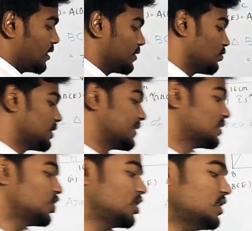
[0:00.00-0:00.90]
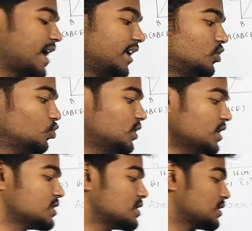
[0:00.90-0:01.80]
So 16, 8 twos
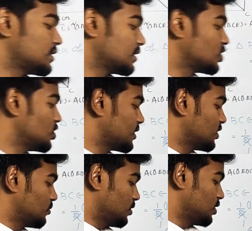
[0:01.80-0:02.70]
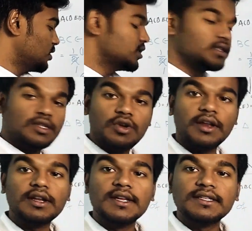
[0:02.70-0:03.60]
are 16 centimeter square.